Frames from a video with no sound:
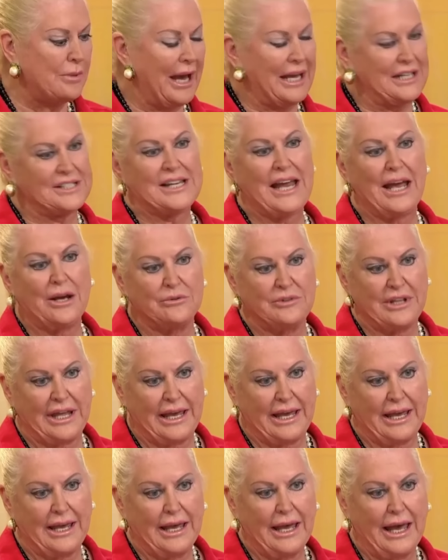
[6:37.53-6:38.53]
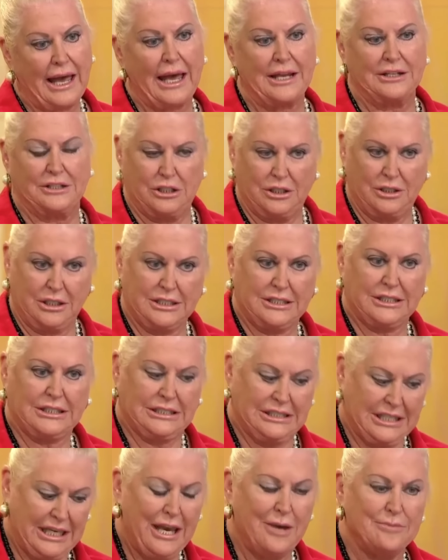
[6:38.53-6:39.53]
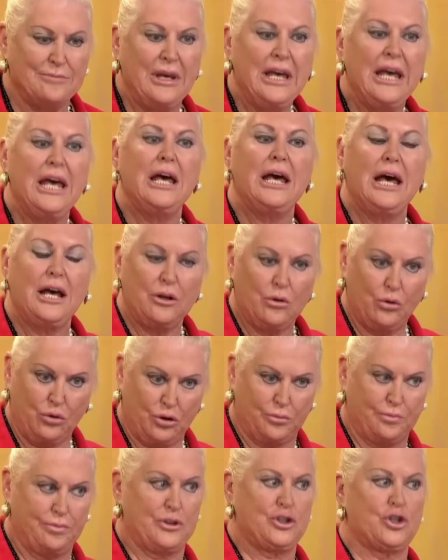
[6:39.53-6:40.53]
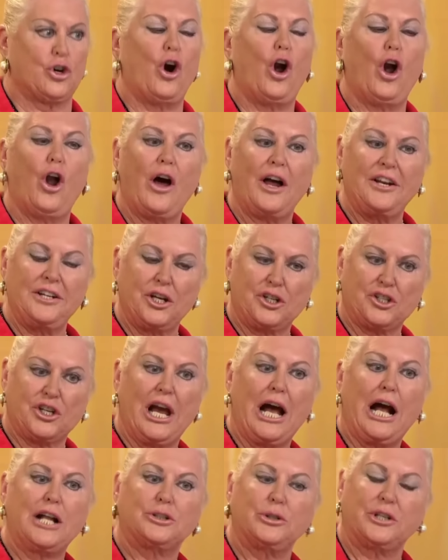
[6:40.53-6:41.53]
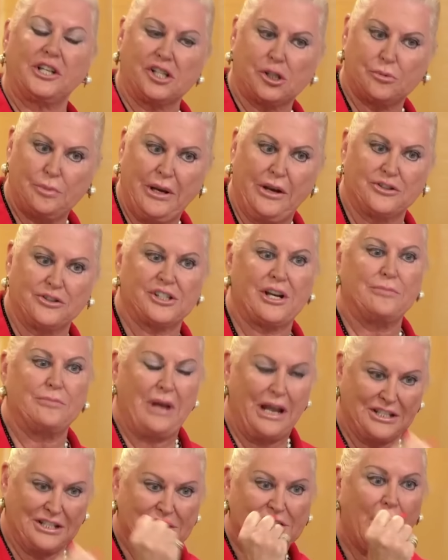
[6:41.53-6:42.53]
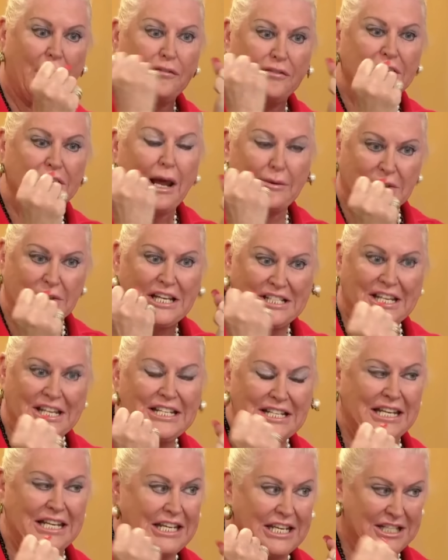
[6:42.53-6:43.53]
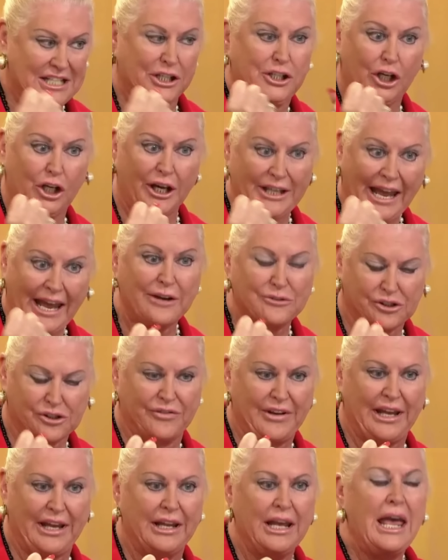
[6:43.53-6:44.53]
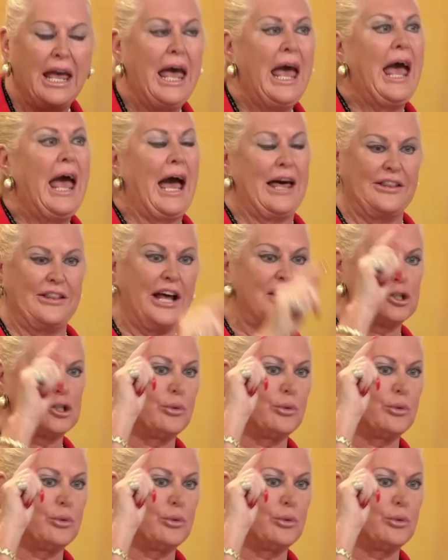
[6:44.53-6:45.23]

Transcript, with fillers: her former housemate, Colleen Nolan. The show was uncomfortable watching. The panel closed ranks against the seventy-six-year-old